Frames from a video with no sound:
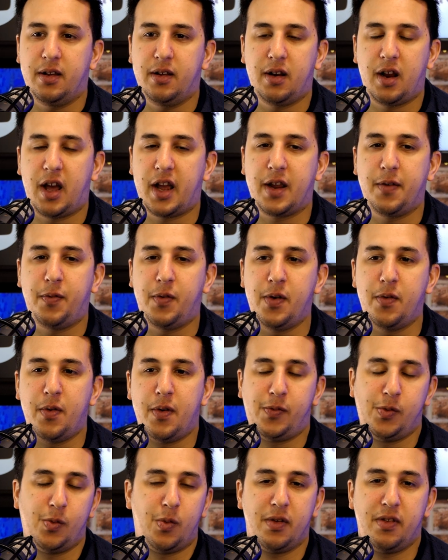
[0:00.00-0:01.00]
Like, if we, if
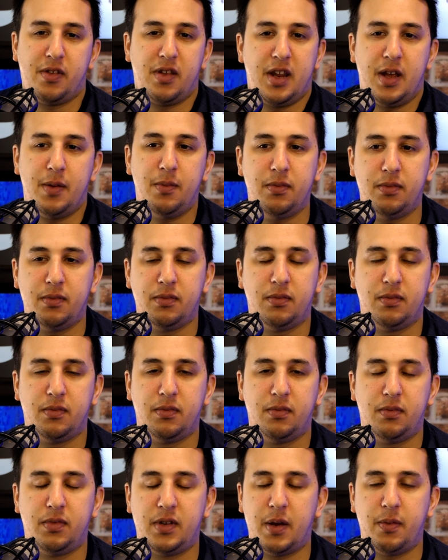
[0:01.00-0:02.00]
we wanted him,
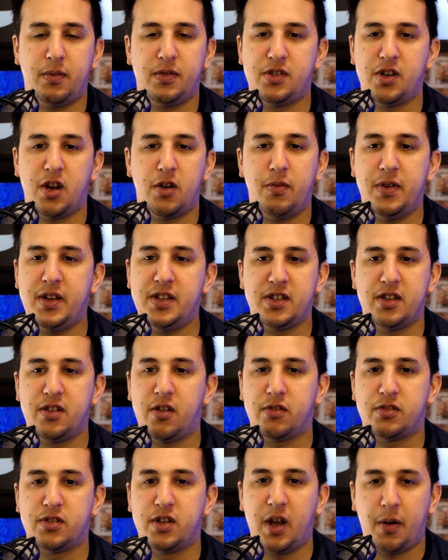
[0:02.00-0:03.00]
there was no reason
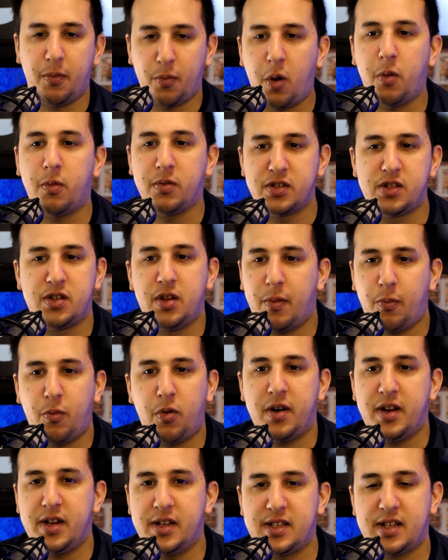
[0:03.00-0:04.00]
not like, what was the
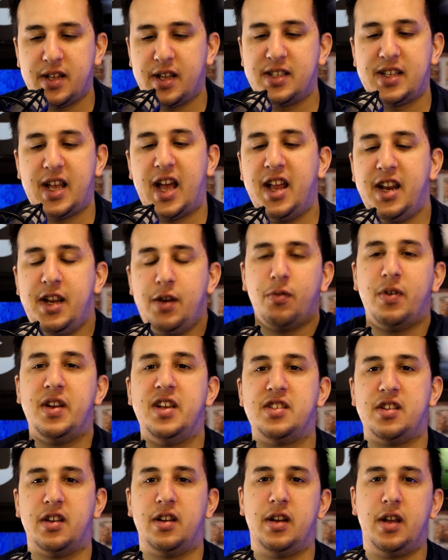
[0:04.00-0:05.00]
what is is there any
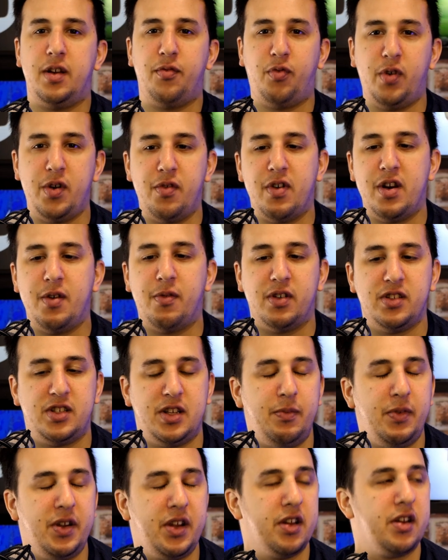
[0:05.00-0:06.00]
reason if we really want him
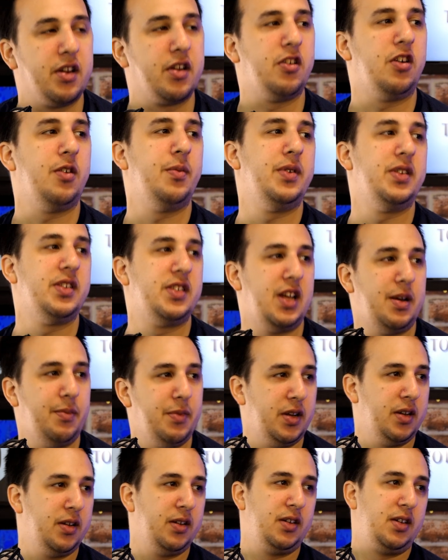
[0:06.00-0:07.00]
we couldn't have got him in the summer
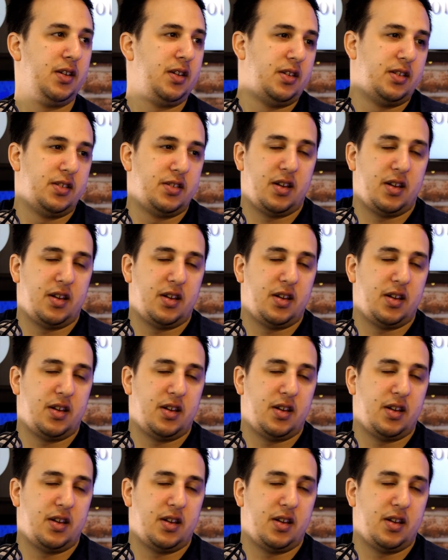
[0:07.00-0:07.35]
no reason.